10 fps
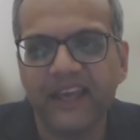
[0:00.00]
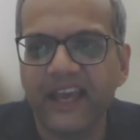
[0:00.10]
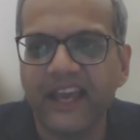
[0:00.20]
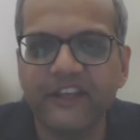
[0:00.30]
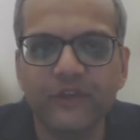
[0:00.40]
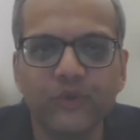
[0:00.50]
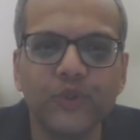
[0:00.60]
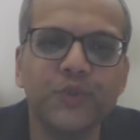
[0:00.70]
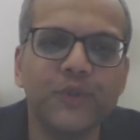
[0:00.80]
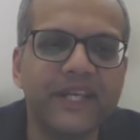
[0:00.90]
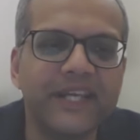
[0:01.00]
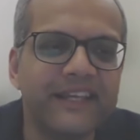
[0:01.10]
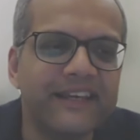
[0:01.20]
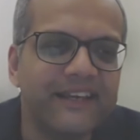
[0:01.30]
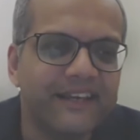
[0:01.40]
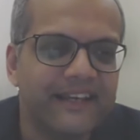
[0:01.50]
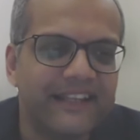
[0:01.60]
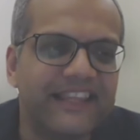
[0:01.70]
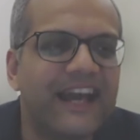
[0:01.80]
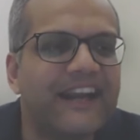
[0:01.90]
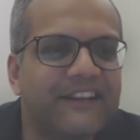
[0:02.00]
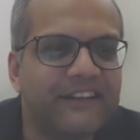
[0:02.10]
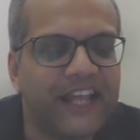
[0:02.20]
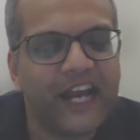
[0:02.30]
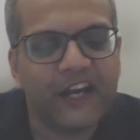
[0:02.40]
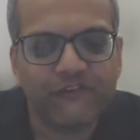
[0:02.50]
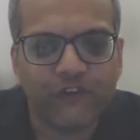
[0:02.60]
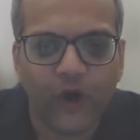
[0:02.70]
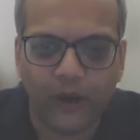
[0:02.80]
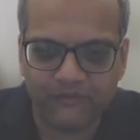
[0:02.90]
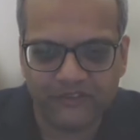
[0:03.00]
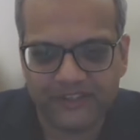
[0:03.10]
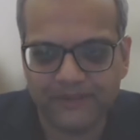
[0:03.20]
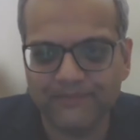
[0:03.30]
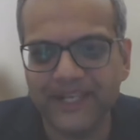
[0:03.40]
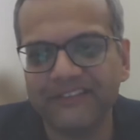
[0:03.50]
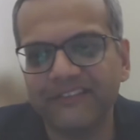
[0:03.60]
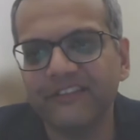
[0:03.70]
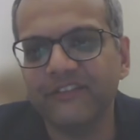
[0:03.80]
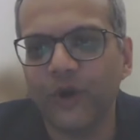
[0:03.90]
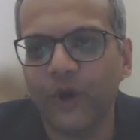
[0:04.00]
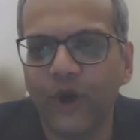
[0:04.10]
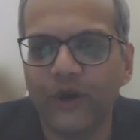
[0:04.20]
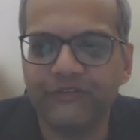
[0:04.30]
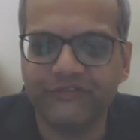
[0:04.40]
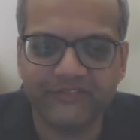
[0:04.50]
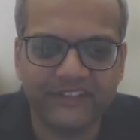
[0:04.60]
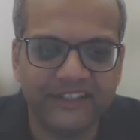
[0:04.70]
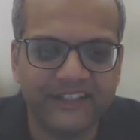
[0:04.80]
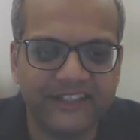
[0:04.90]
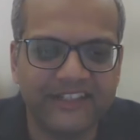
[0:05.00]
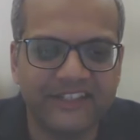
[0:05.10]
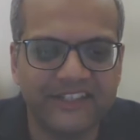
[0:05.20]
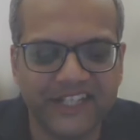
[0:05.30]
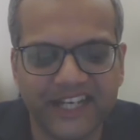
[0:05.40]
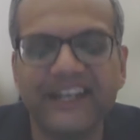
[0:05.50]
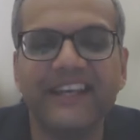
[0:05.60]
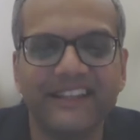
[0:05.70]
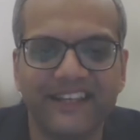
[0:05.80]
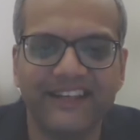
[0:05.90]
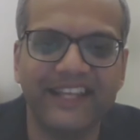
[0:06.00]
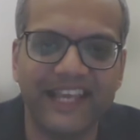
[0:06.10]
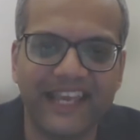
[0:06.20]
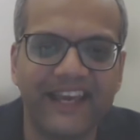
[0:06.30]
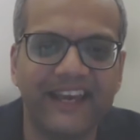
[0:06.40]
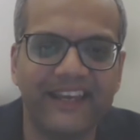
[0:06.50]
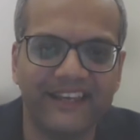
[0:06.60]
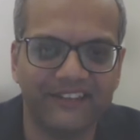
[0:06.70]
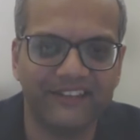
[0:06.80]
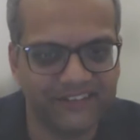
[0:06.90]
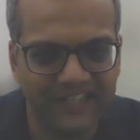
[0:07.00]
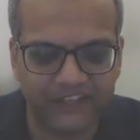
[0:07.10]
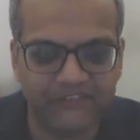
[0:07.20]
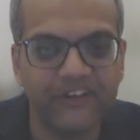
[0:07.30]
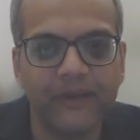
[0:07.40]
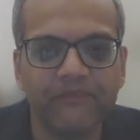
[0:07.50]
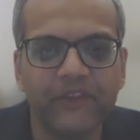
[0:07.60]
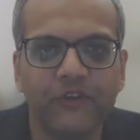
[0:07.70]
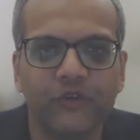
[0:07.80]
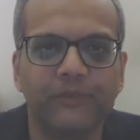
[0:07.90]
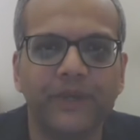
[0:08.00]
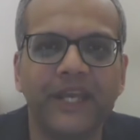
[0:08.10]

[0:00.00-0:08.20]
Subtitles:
And usually that forms the basis of the training that the AI has received. So